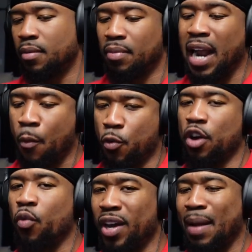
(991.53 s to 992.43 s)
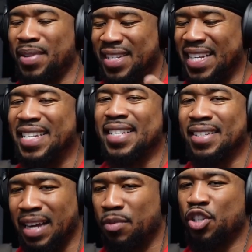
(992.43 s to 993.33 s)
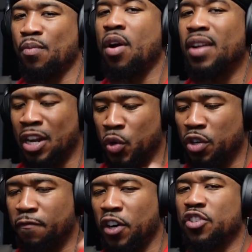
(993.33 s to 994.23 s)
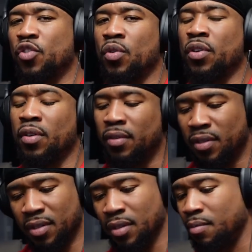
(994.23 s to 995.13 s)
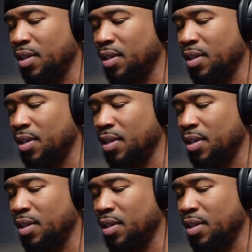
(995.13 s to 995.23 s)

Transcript: but I'm well read, I'm seasoned, I'm smart, I know what the fuck is going on. Let's go, bro.